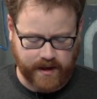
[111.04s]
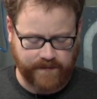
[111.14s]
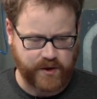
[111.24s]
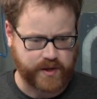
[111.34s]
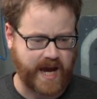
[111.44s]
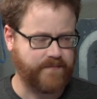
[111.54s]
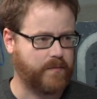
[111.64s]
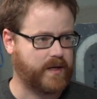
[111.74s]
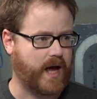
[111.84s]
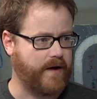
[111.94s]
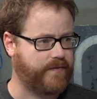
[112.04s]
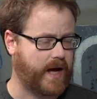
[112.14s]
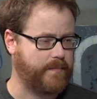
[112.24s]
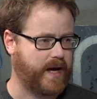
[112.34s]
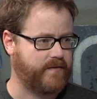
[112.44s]
if you came from an
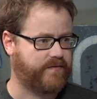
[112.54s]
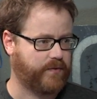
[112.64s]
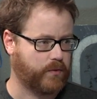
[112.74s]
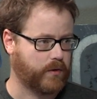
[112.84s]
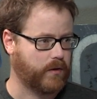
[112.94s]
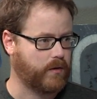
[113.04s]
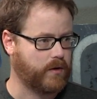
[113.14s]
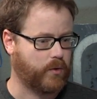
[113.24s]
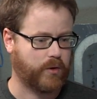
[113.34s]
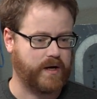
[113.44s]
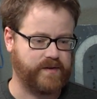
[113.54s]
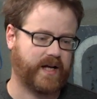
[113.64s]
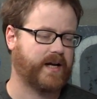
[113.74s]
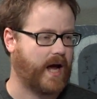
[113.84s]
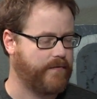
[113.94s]
iPad four or even
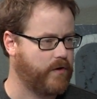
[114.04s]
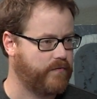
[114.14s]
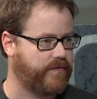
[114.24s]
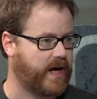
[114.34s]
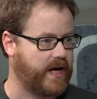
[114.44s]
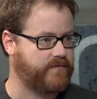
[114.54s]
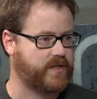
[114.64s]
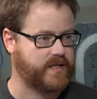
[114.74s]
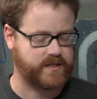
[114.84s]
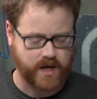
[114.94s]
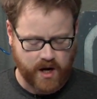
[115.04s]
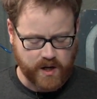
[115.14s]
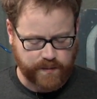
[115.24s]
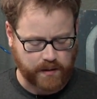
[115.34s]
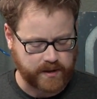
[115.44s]
like an iPhone five to this,
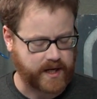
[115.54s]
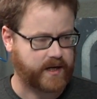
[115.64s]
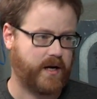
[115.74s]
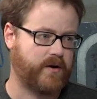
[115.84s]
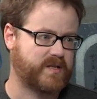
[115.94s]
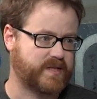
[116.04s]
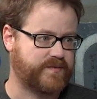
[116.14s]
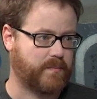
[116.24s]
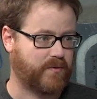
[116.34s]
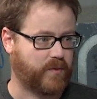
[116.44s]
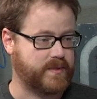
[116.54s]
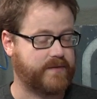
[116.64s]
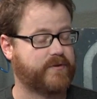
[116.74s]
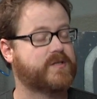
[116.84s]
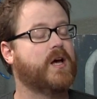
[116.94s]
you're probably not going to notice much of a performance
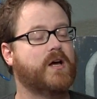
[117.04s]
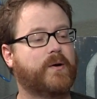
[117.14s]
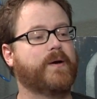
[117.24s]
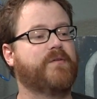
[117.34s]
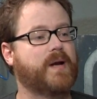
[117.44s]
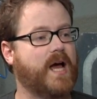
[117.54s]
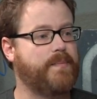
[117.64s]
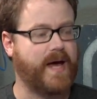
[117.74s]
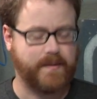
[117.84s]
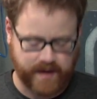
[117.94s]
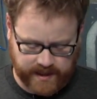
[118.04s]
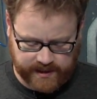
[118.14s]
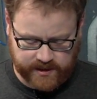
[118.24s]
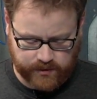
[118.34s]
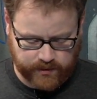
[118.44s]
difference. Going from an iPad
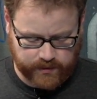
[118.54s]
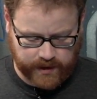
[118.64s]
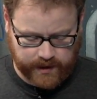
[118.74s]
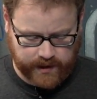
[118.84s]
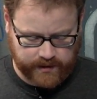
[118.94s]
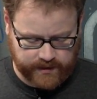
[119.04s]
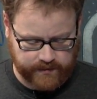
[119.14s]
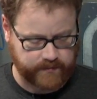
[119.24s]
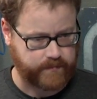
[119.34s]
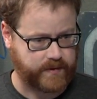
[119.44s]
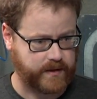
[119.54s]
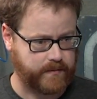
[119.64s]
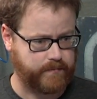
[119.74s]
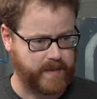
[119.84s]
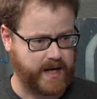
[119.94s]
Mini to uh, the,
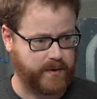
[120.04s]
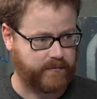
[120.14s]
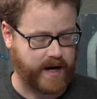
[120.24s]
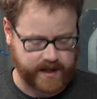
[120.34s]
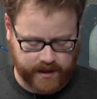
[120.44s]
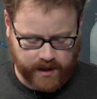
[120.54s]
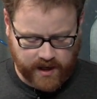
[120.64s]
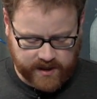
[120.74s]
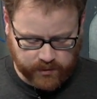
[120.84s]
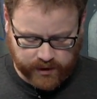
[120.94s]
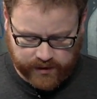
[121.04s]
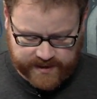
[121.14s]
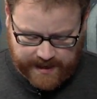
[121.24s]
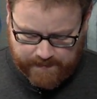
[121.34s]
the Mini with Retina, you will notice a